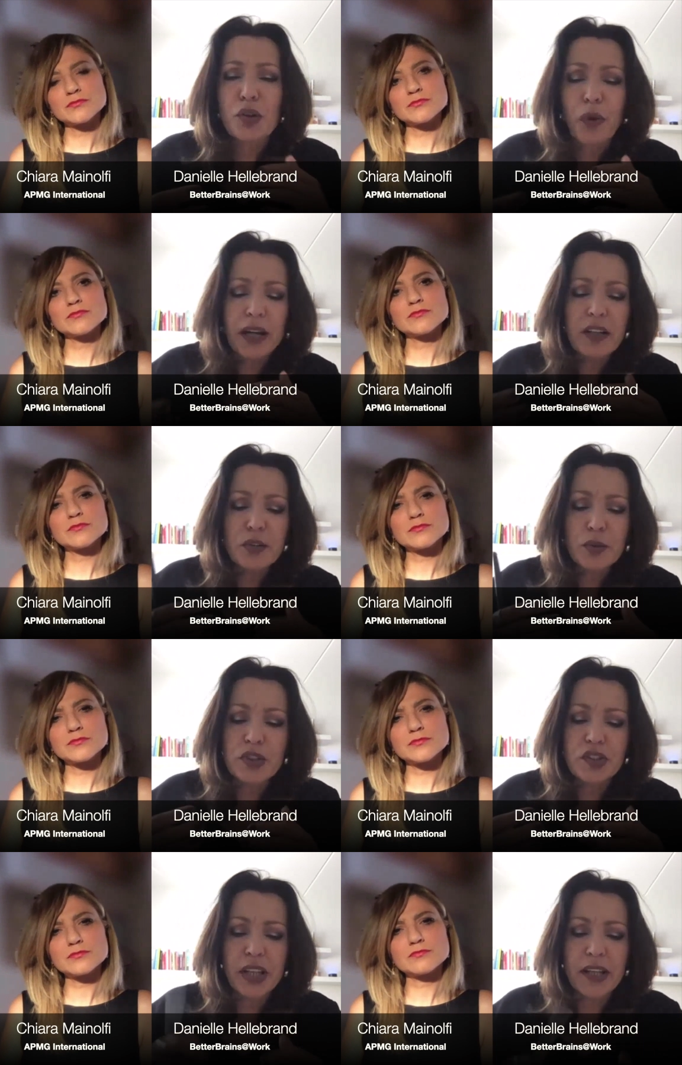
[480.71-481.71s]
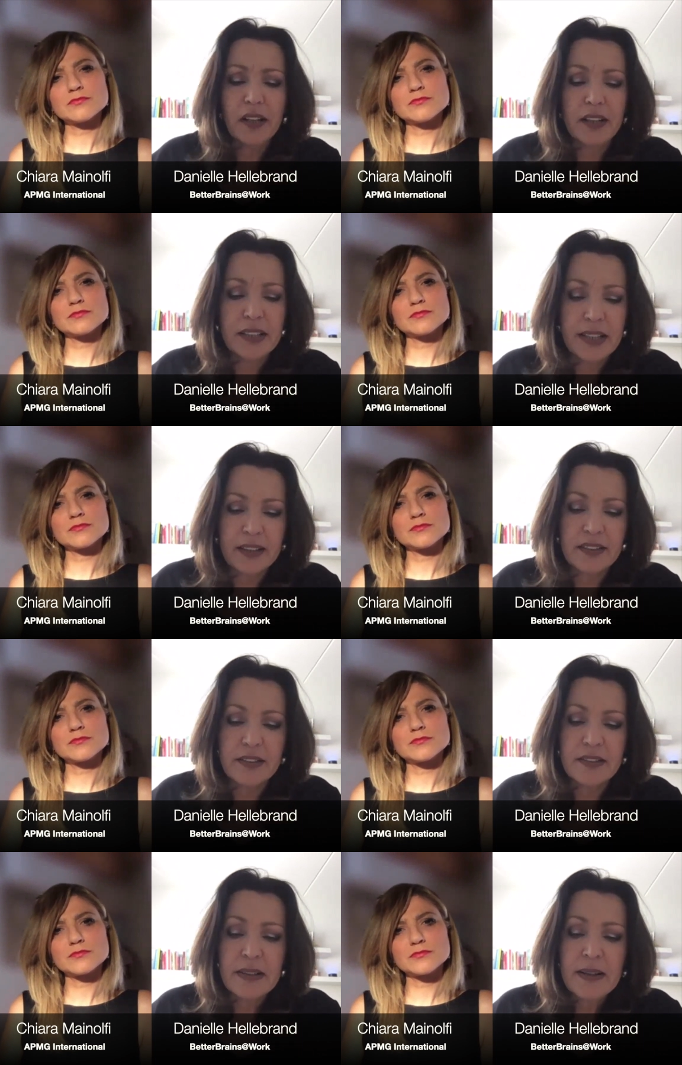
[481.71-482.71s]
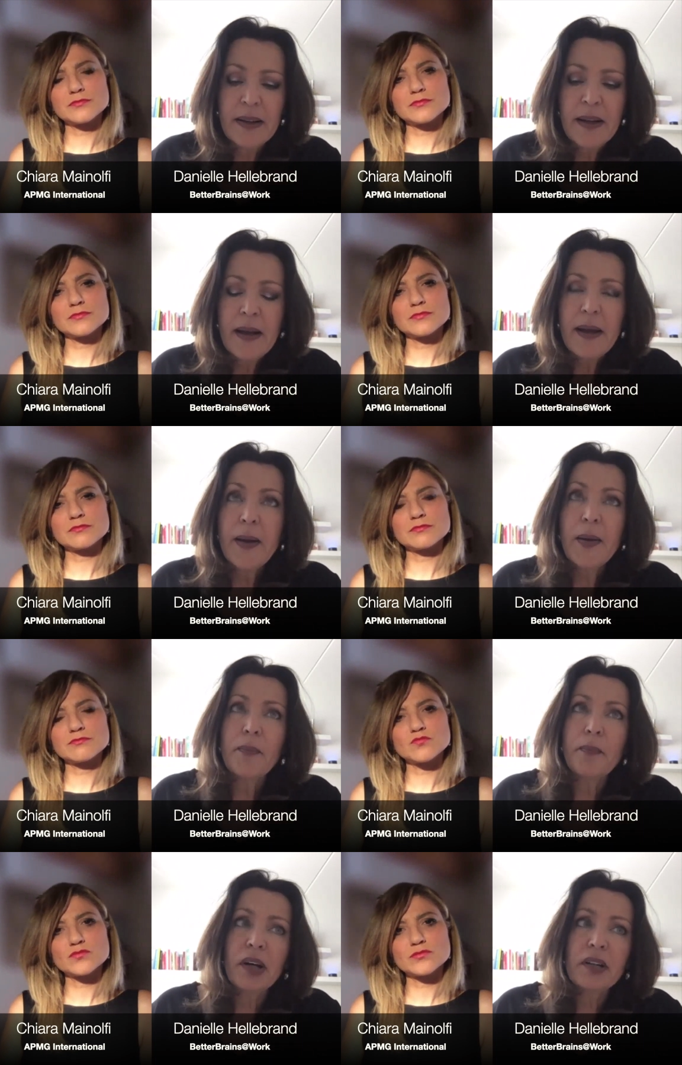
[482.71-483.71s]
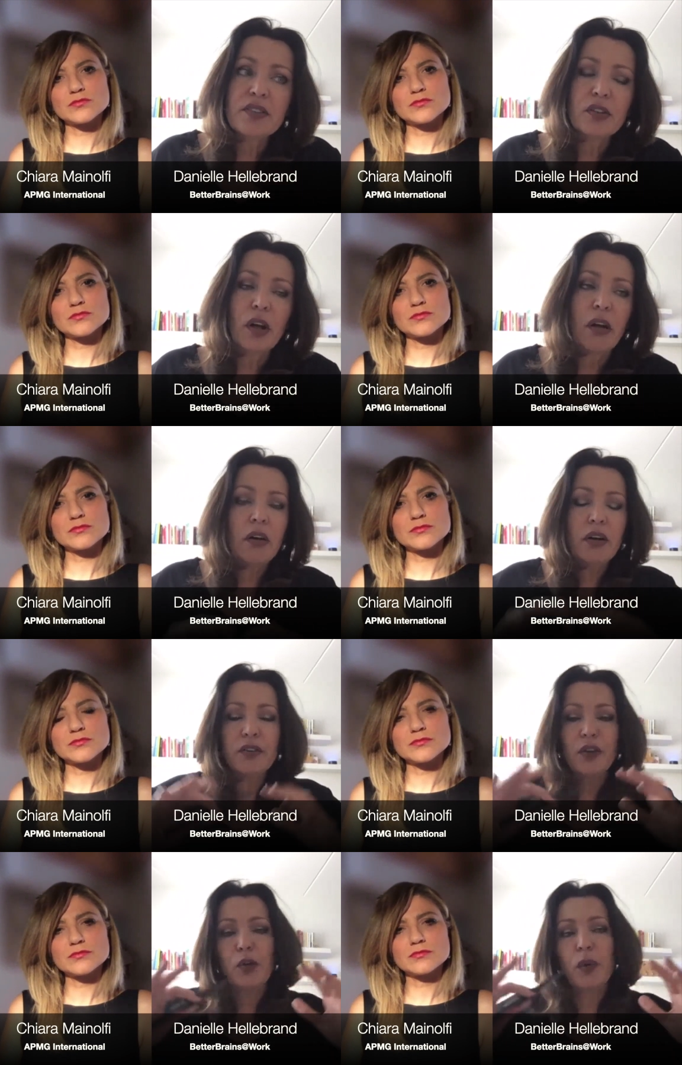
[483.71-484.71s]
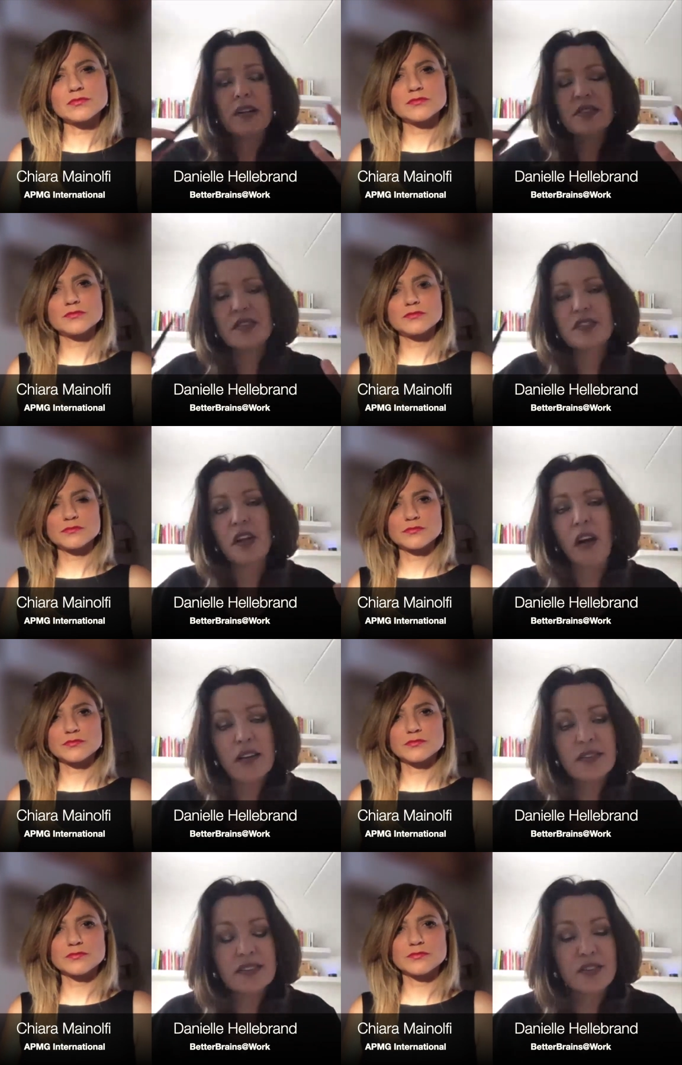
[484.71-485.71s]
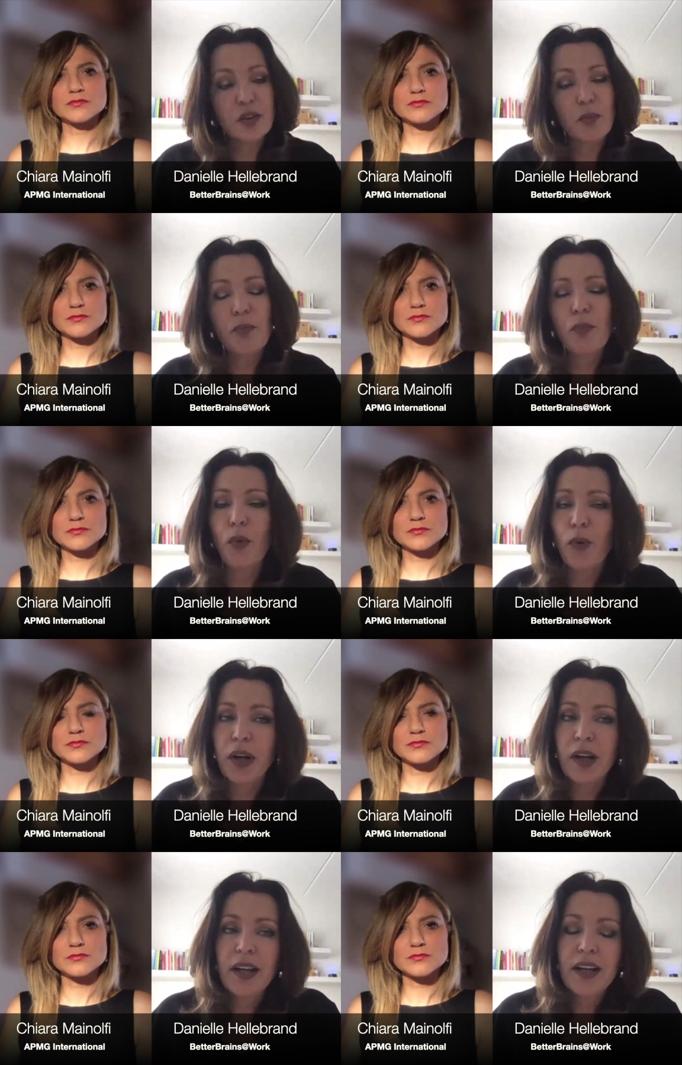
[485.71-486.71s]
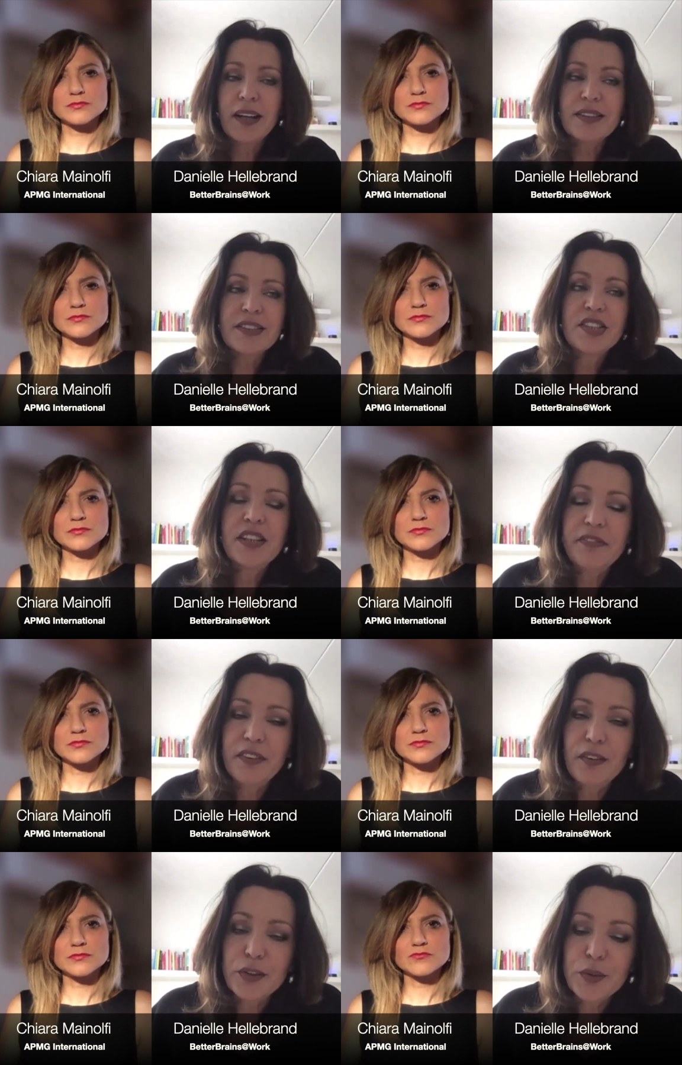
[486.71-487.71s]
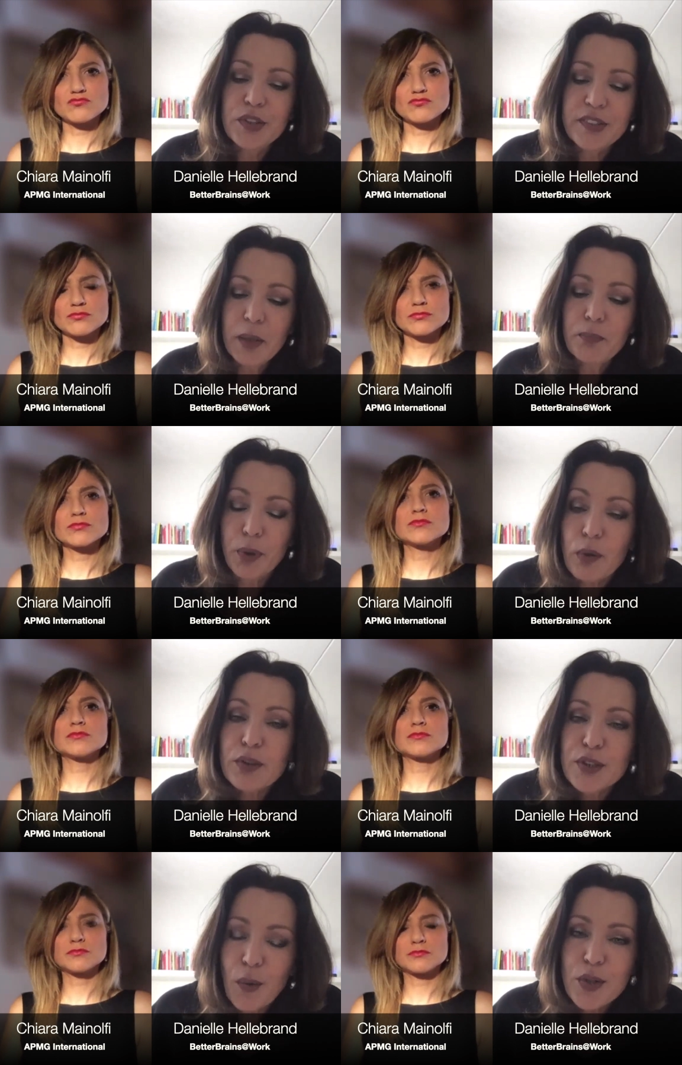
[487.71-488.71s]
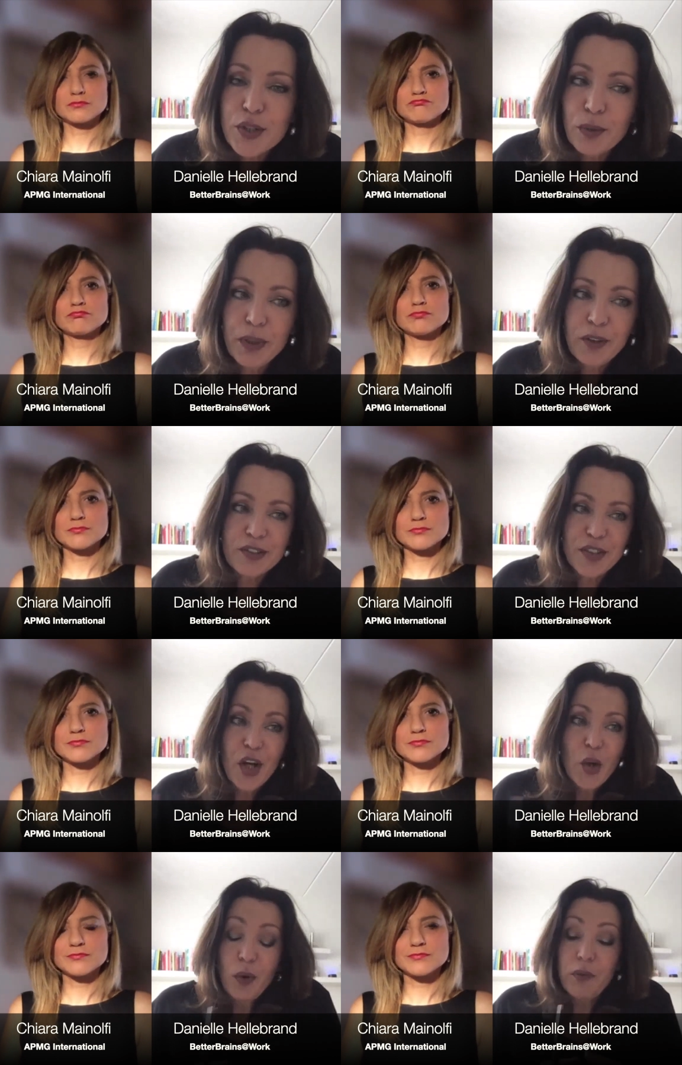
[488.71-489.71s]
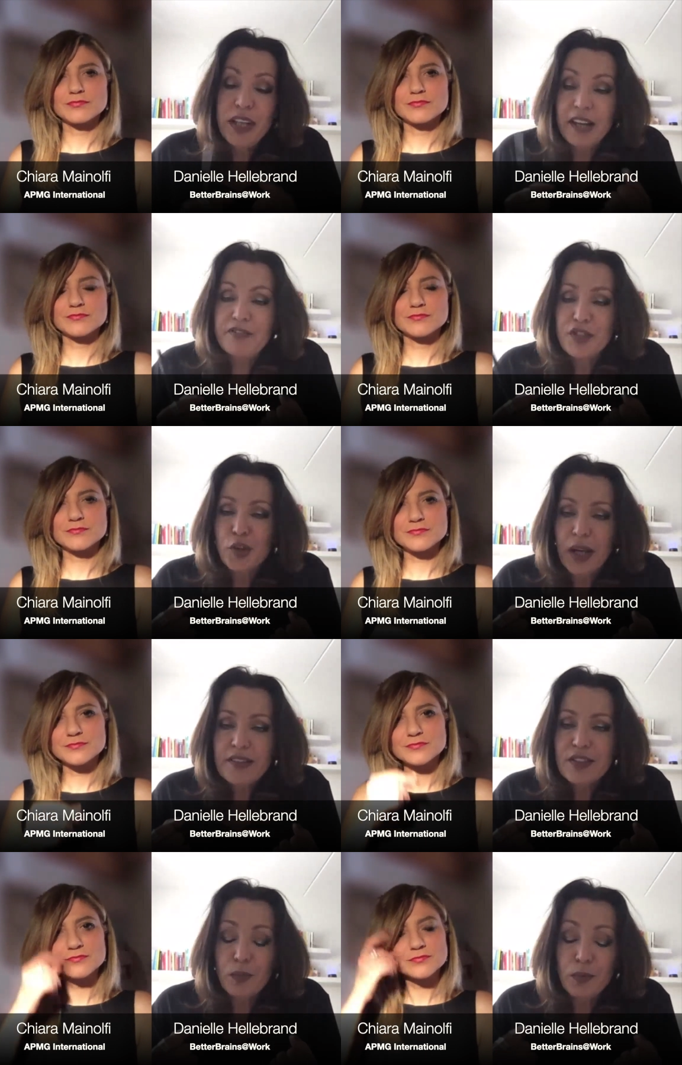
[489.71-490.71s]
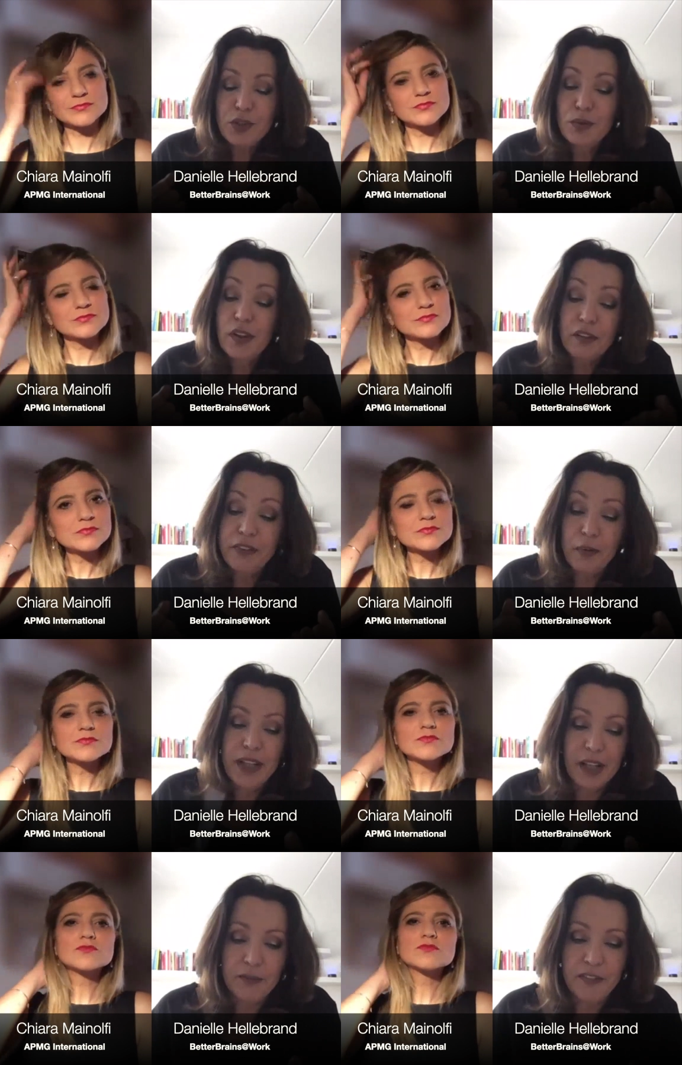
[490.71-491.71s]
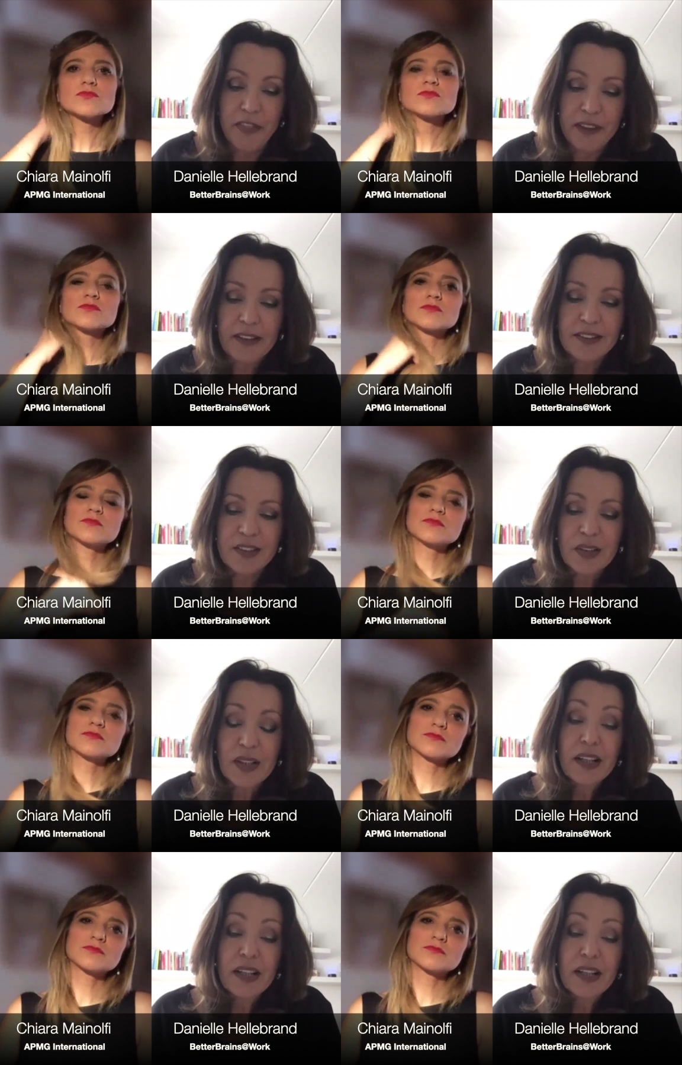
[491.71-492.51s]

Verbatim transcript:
Speaker 1: so try to stay connected. But the longer the crisis lasts, the more it is difficult to stay pro-social, because when we have stress, we do not very helpful things.